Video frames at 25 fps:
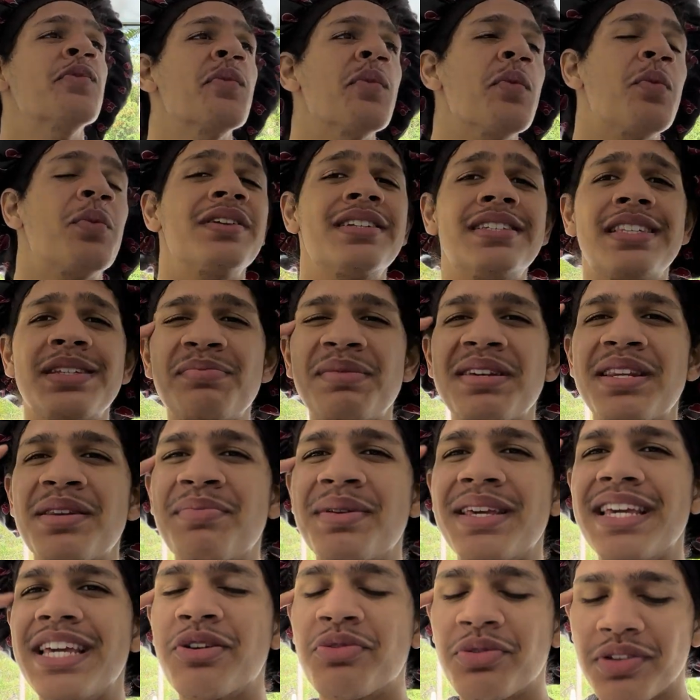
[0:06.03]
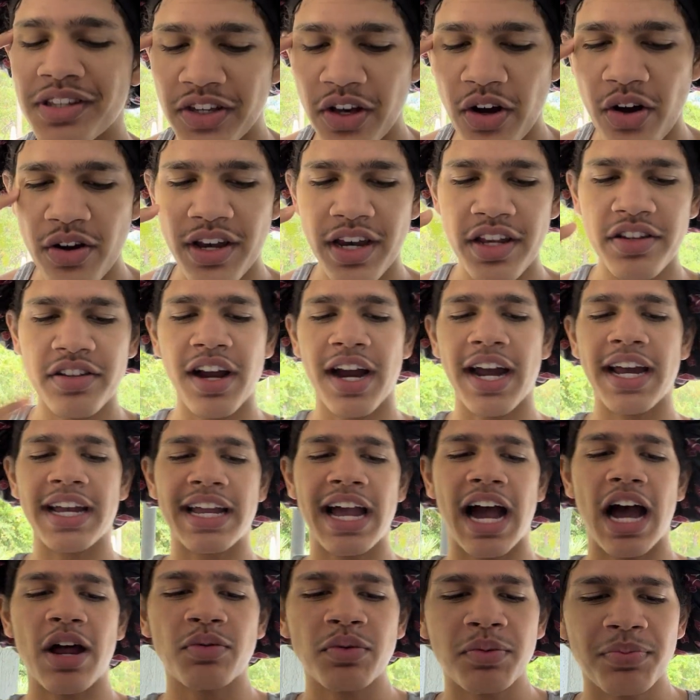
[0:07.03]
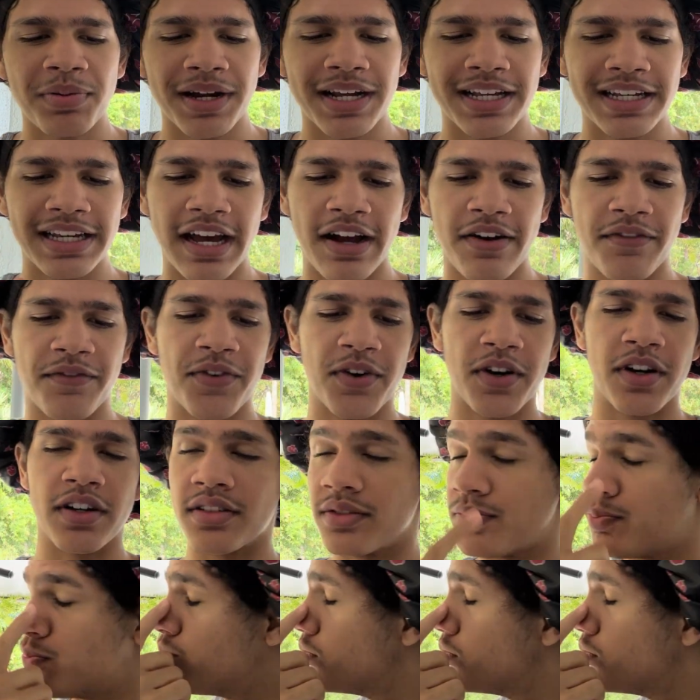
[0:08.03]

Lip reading: What does it mean to be equally yoked? It's all right. God will break it down for us.